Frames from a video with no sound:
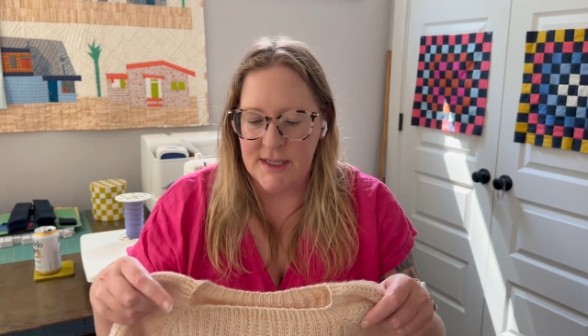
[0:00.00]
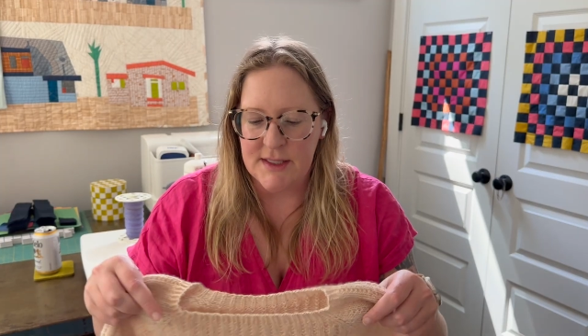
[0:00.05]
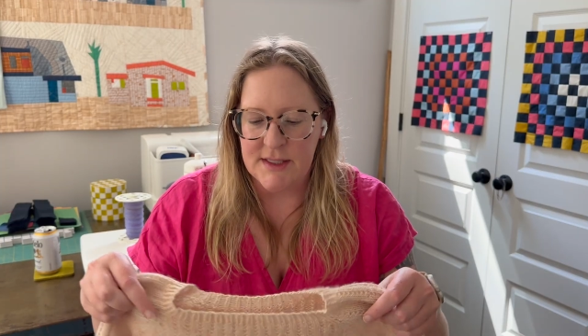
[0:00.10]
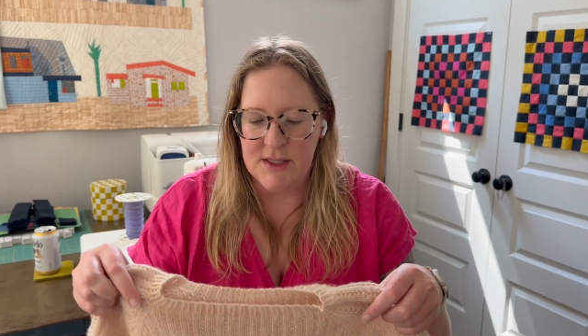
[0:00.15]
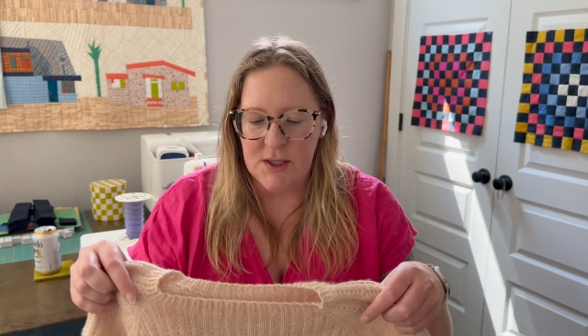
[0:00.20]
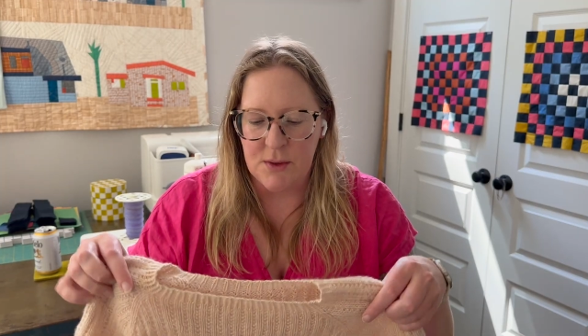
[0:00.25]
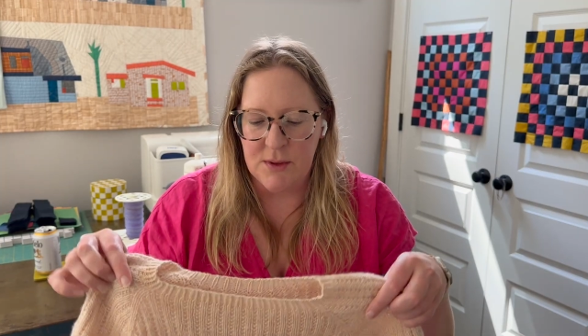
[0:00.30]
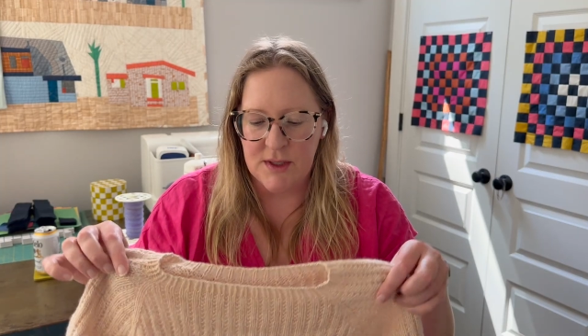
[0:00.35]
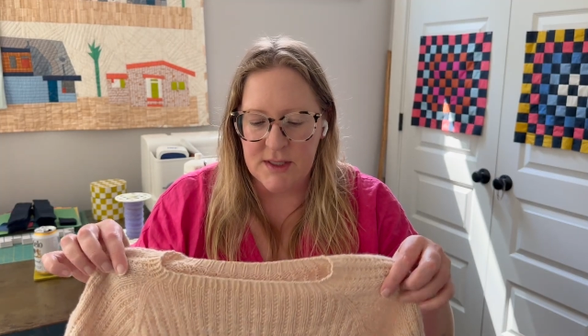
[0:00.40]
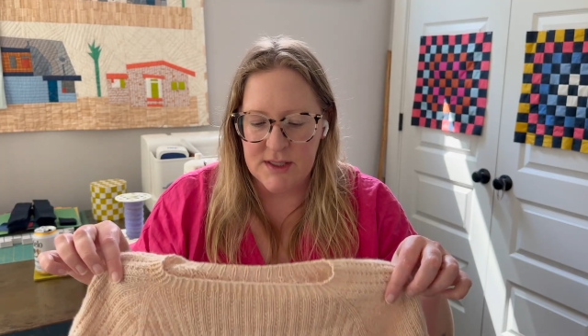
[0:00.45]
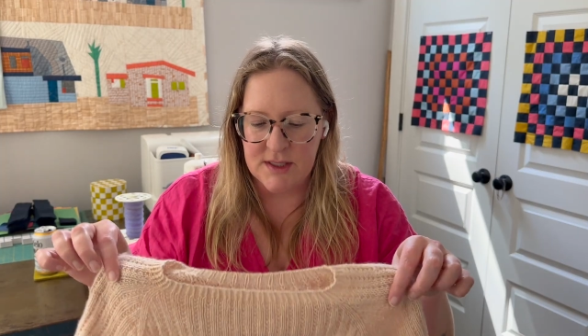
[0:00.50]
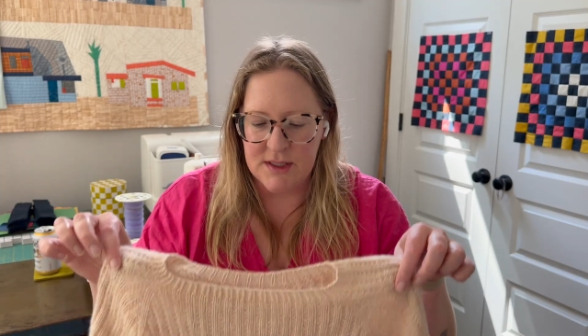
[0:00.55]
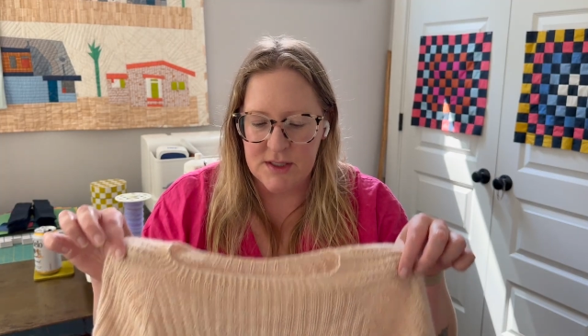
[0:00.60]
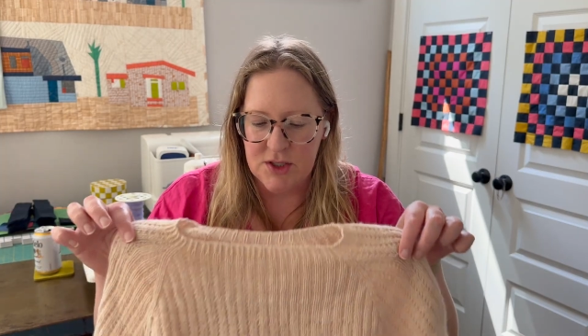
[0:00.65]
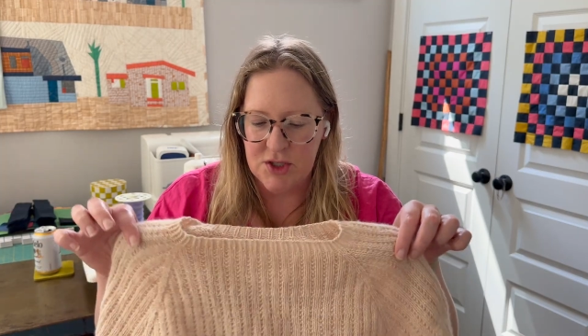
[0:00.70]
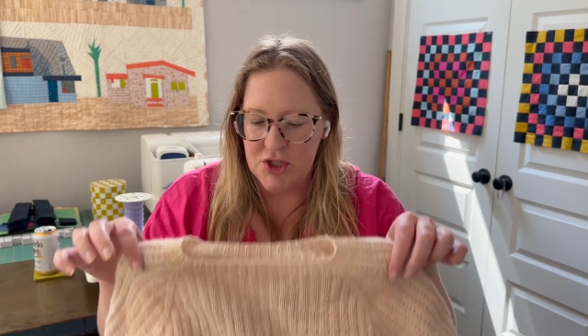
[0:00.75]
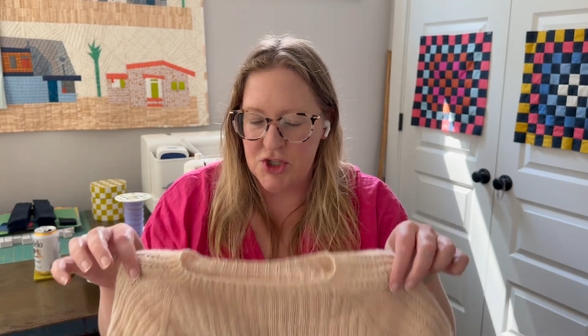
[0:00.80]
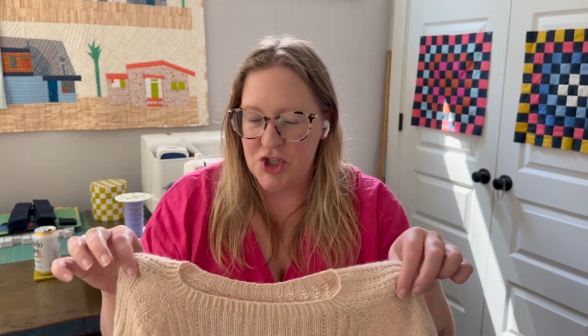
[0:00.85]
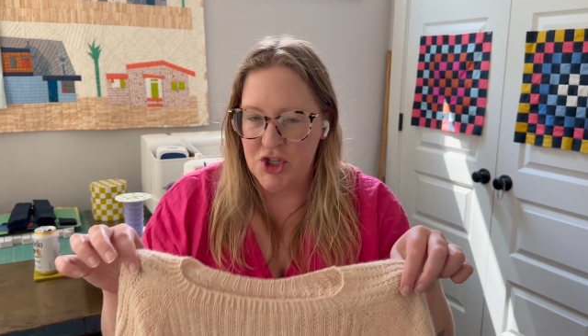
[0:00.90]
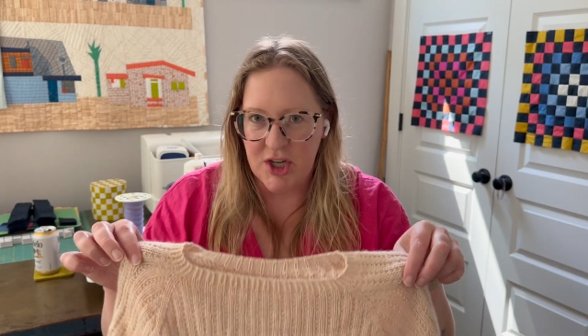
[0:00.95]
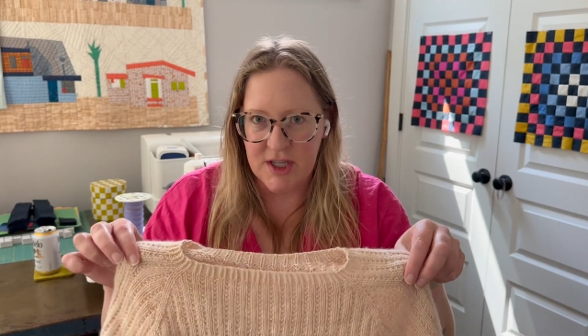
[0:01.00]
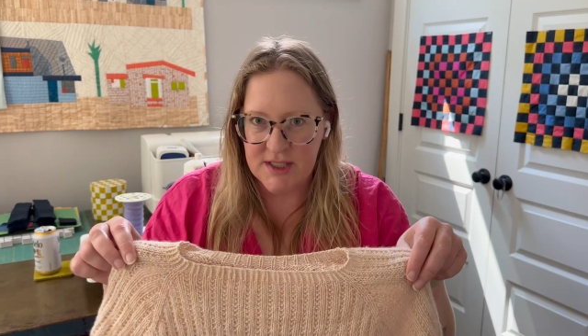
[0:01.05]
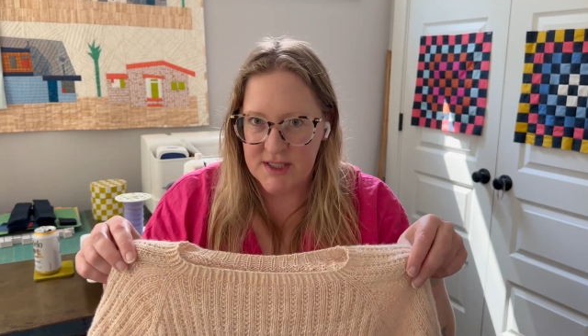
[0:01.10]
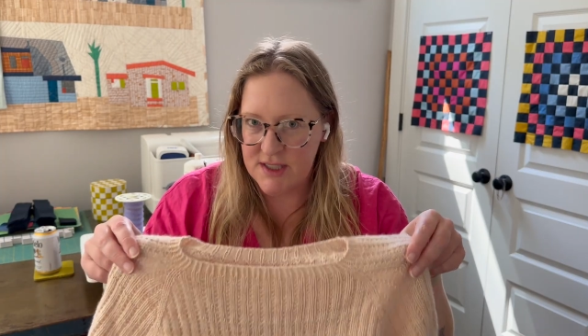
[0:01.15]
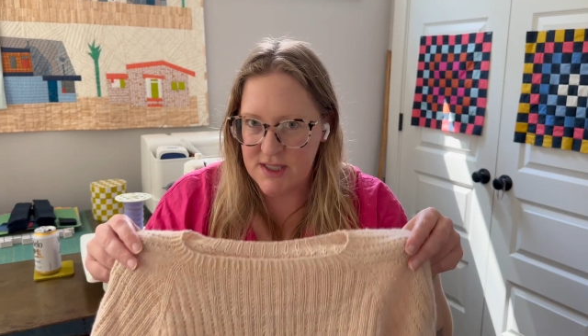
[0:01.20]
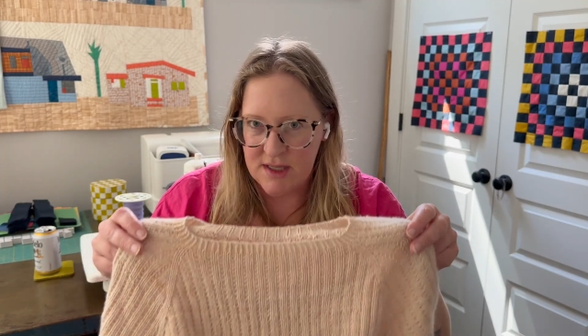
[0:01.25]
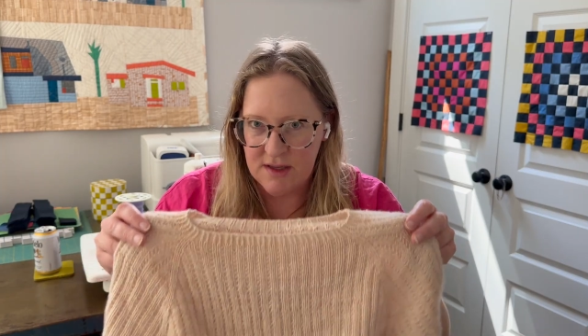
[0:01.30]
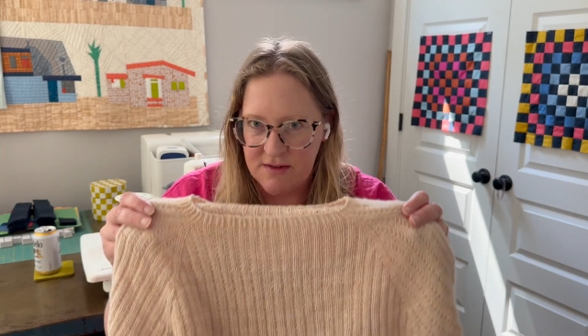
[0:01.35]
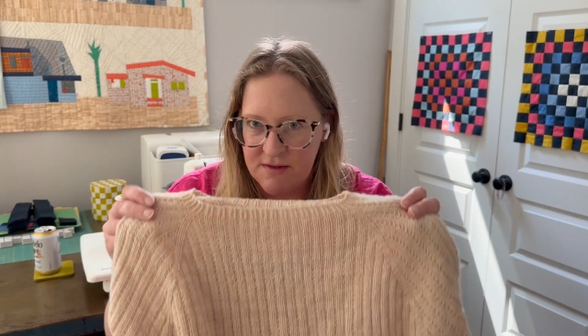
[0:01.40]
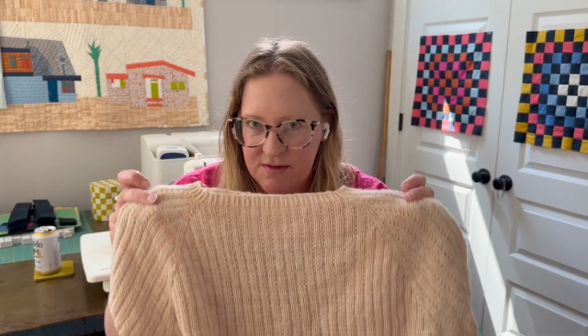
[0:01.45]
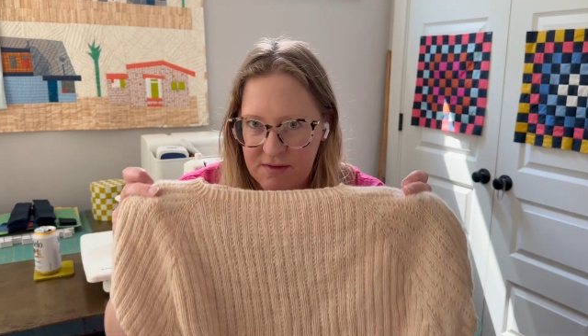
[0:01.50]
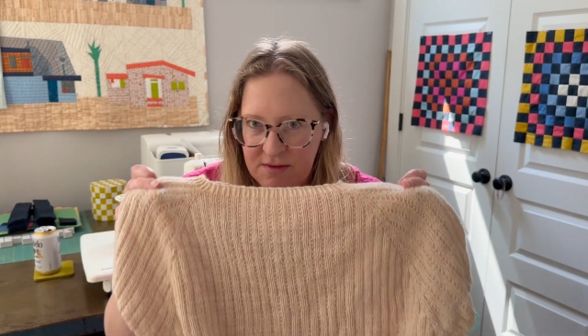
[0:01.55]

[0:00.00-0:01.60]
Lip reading: So this is just the